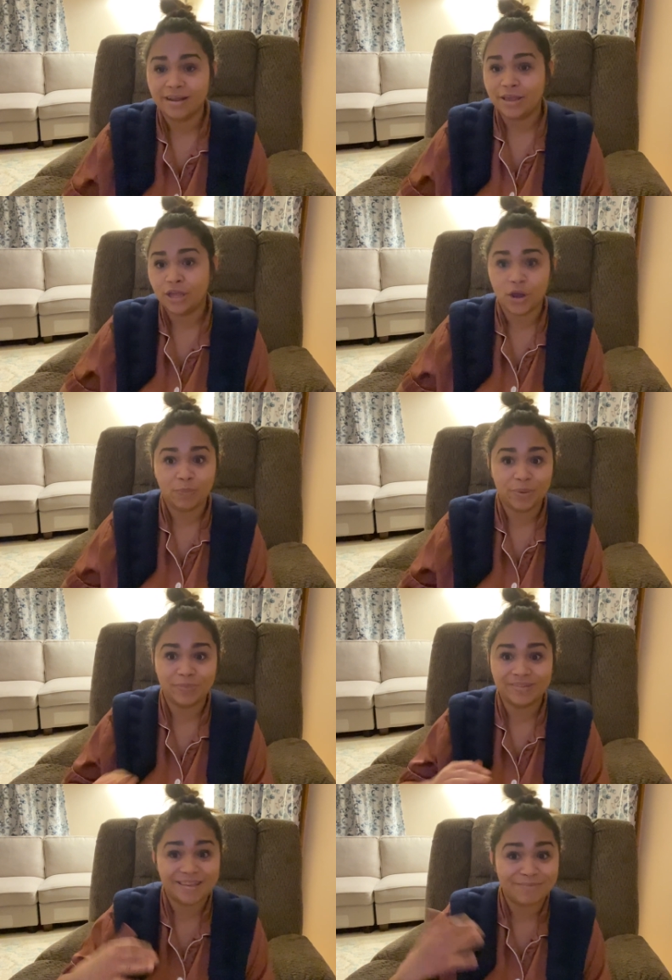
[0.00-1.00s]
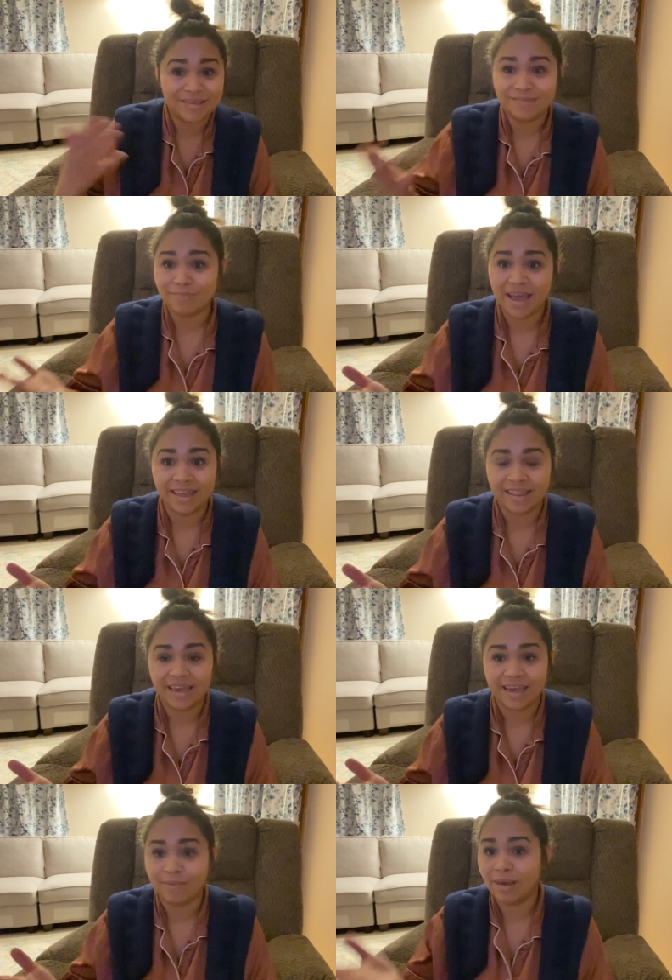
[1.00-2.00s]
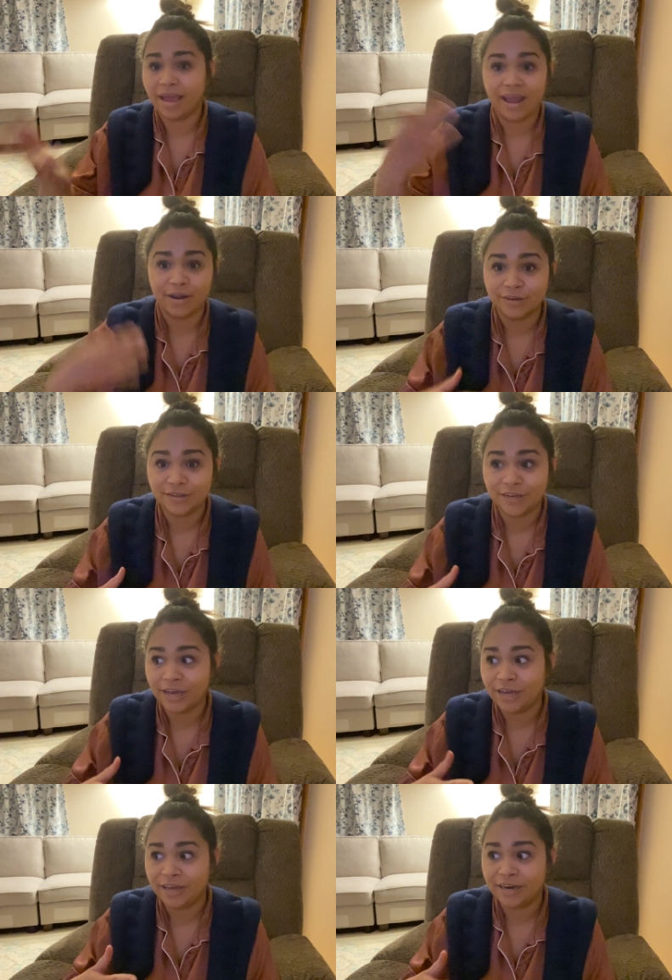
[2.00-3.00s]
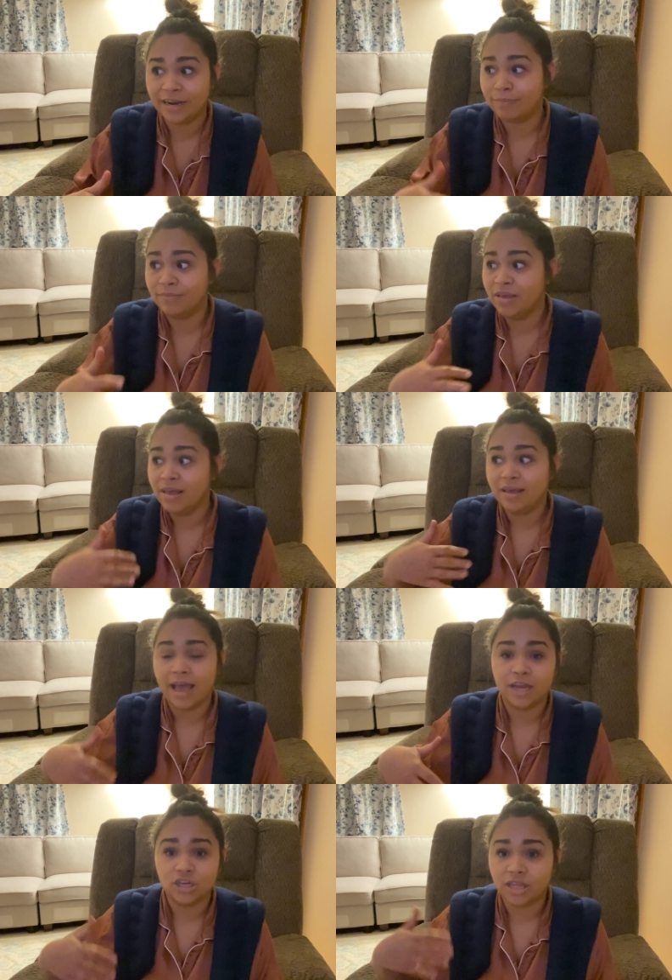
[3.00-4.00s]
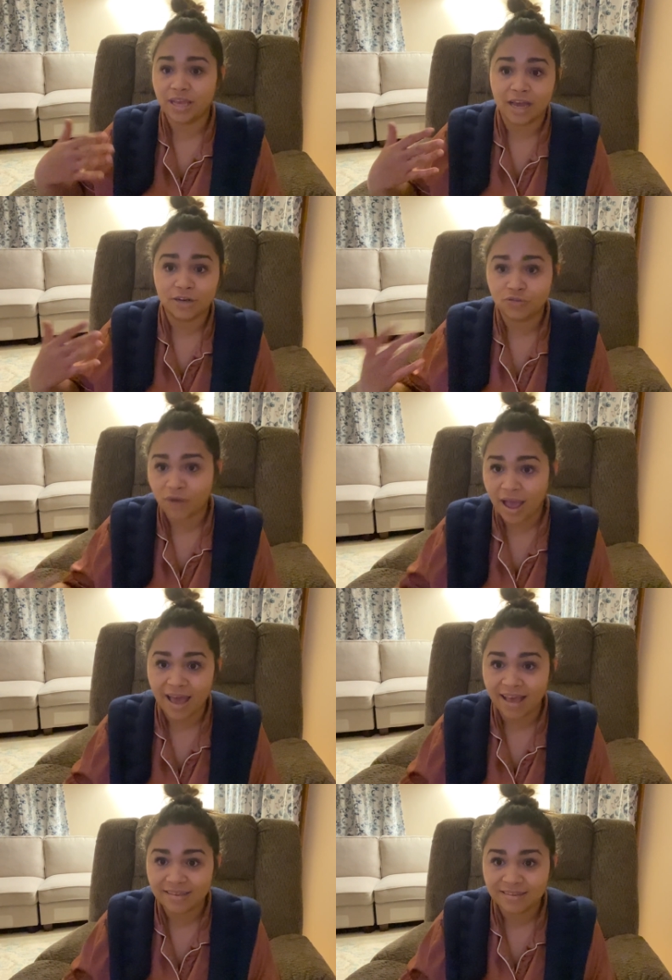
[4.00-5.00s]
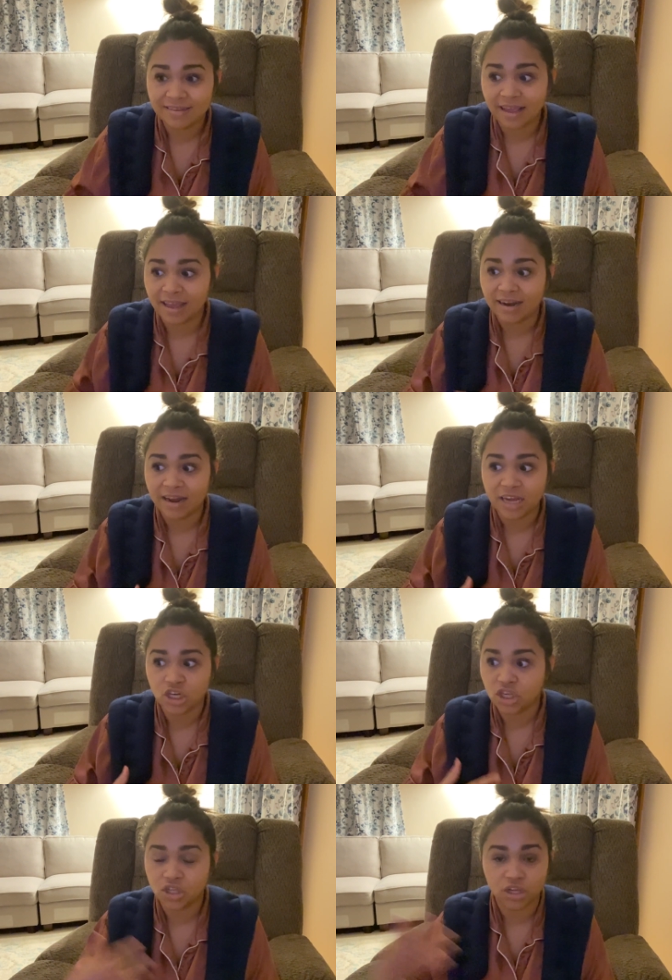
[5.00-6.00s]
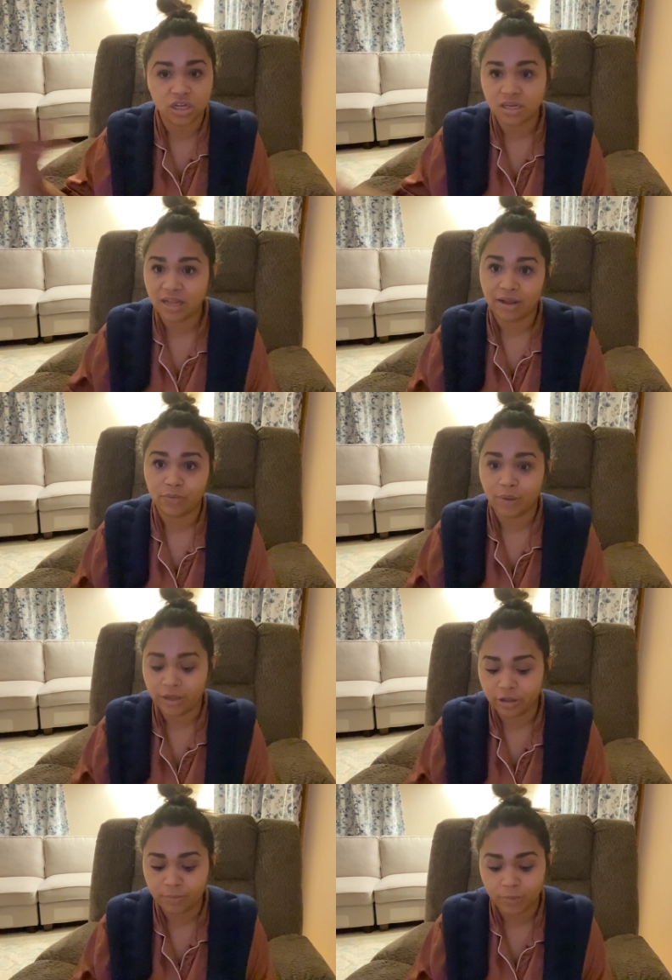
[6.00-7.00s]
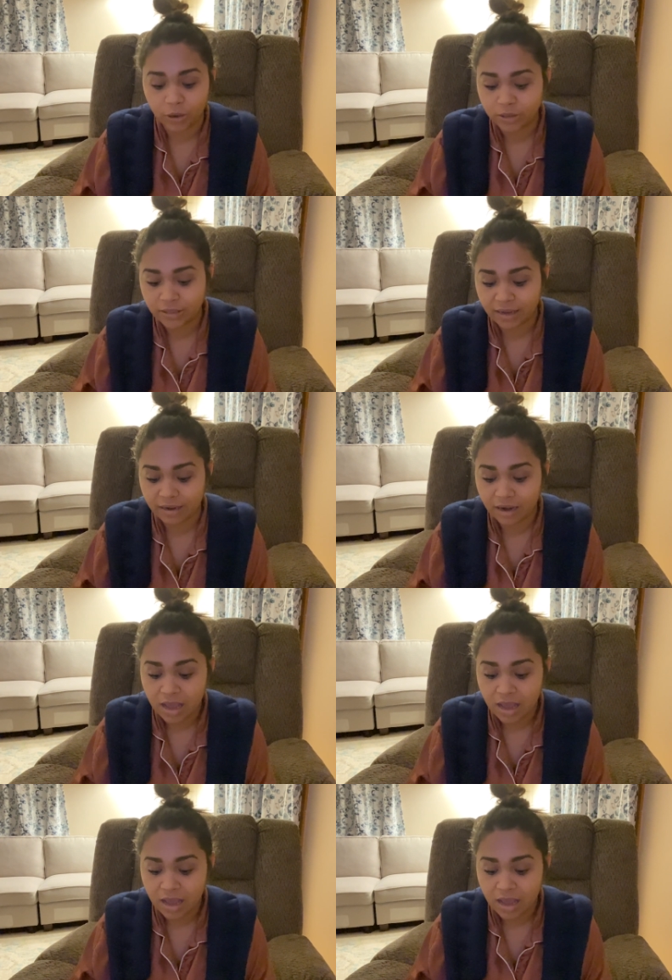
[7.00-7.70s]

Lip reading: you know, people see me smiling, my hair's done, I'm actually got dressed and I just looked like a regular person.